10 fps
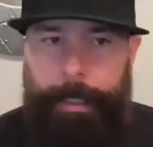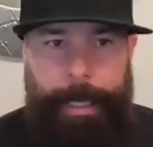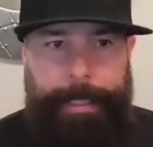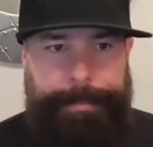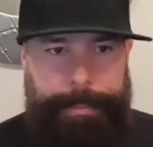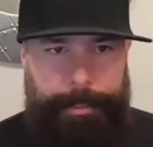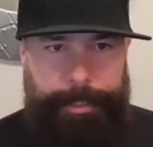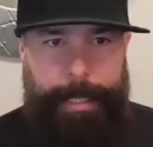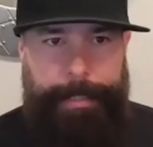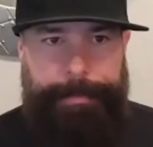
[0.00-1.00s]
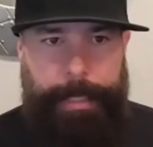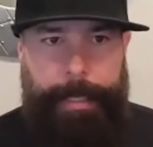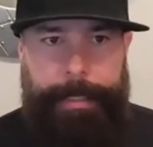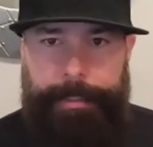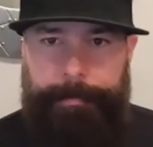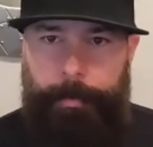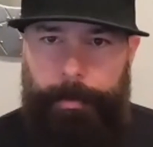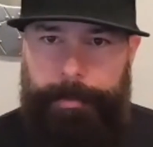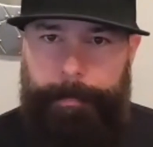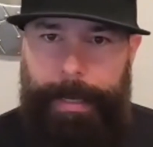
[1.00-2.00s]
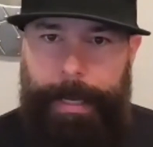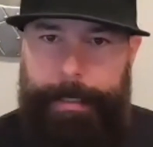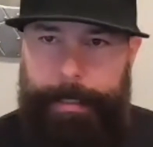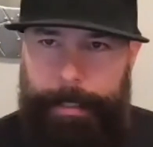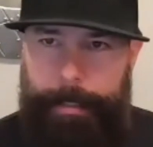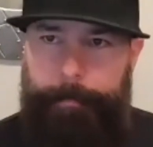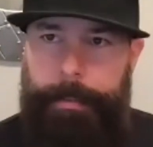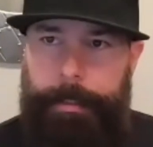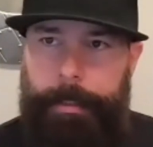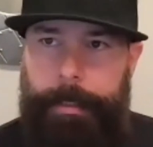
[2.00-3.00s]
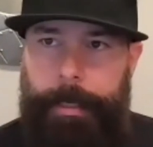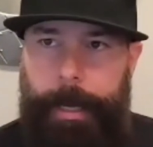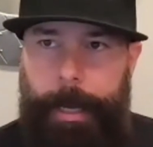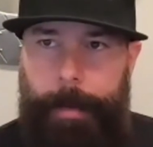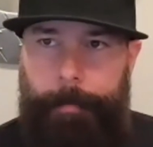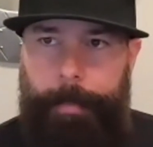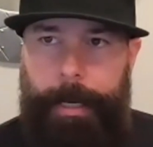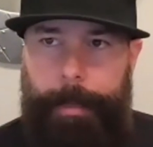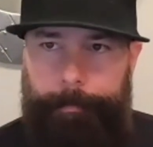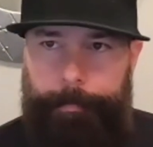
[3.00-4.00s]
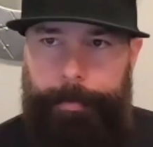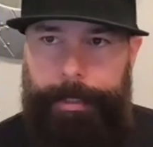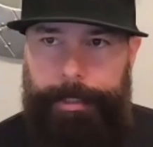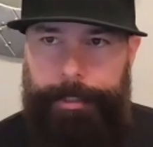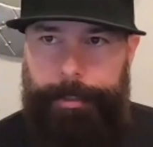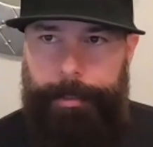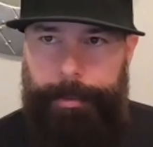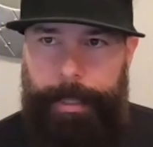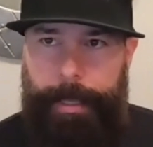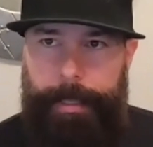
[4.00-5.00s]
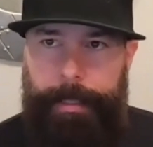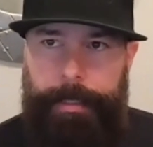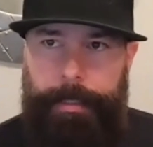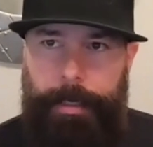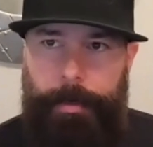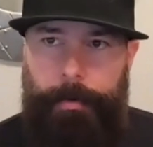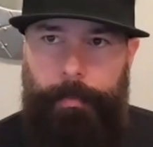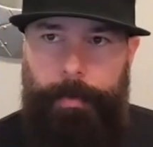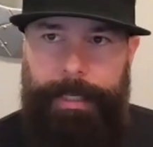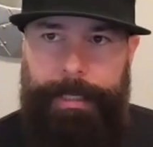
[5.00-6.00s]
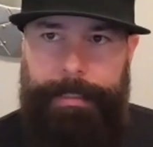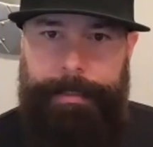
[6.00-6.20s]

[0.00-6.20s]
I see Chad's got his boards behind him, but I'm pretty sure that, we need to